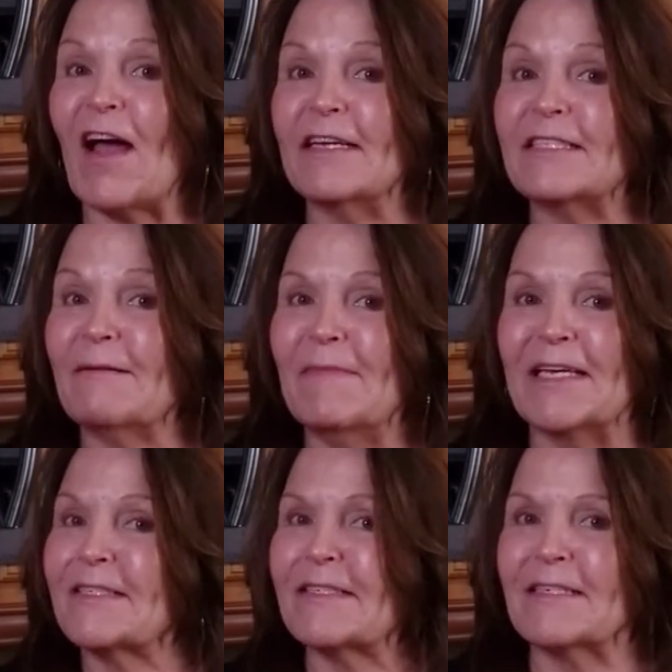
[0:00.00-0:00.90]
got to
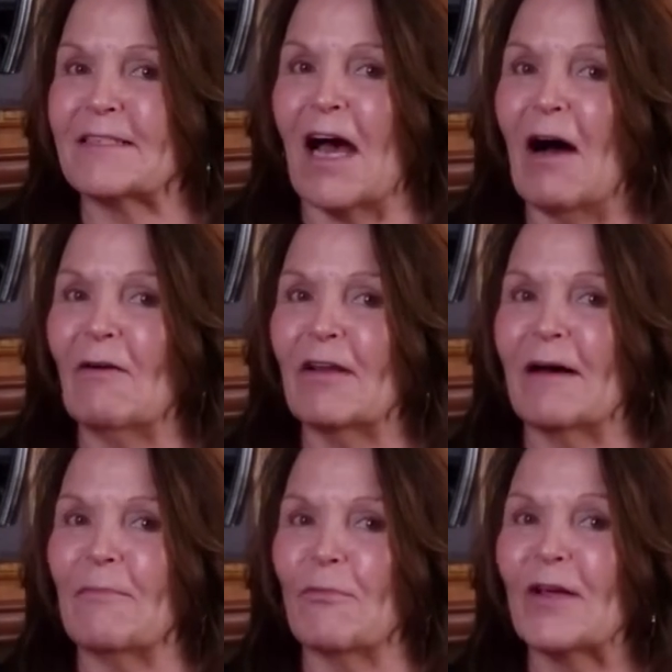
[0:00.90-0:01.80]
mix this all
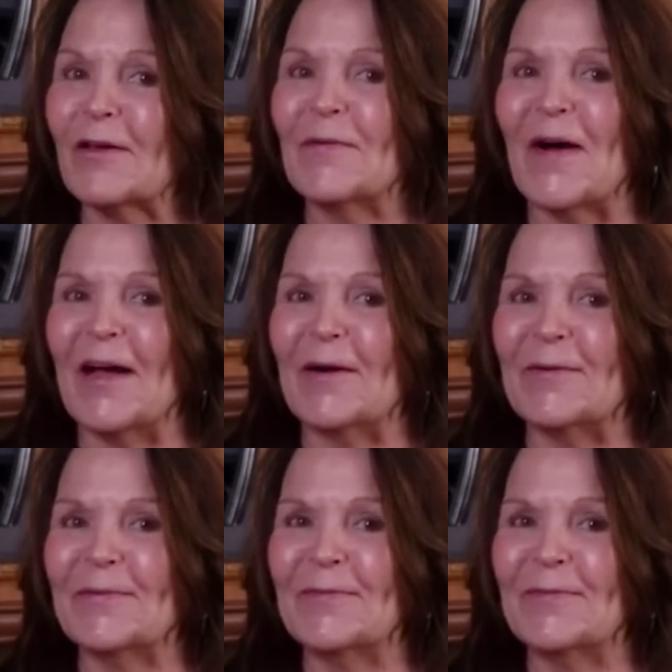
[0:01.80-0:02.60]
up really well.